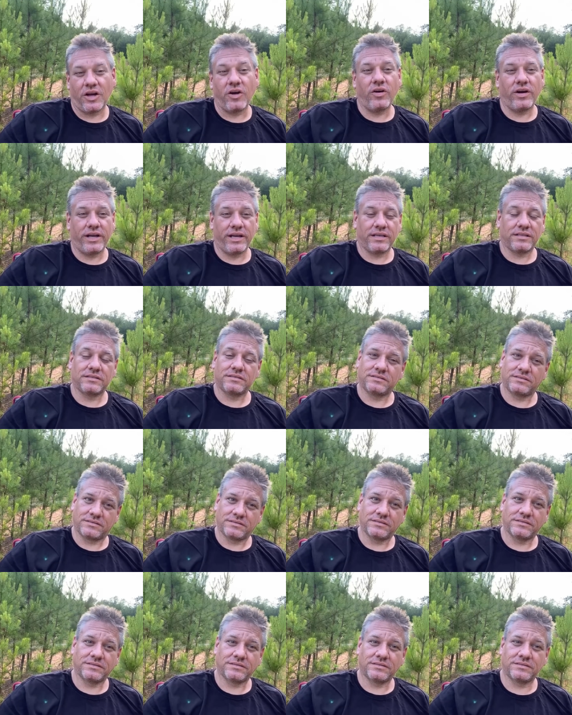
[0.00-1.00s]
Oh yeah,
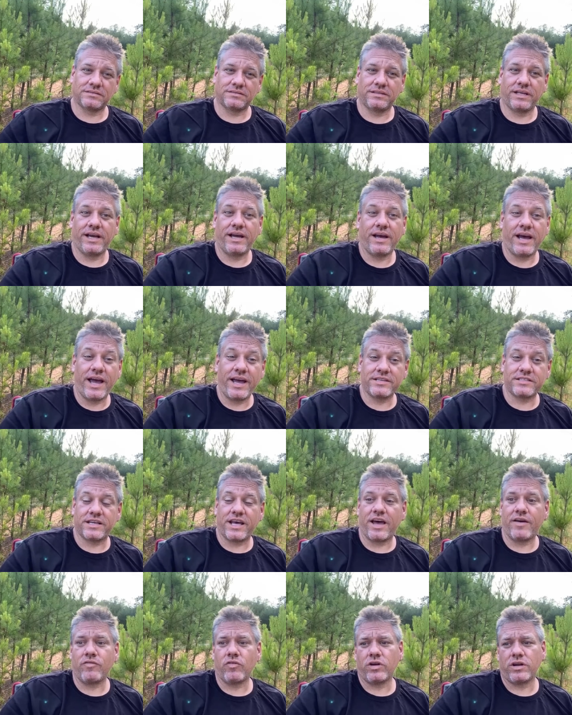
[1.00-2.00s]
yeah. I actually
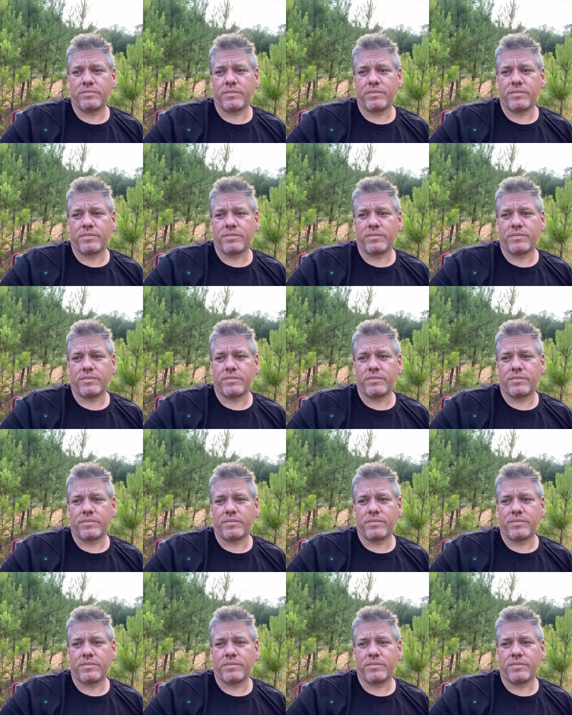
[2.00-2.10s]
have one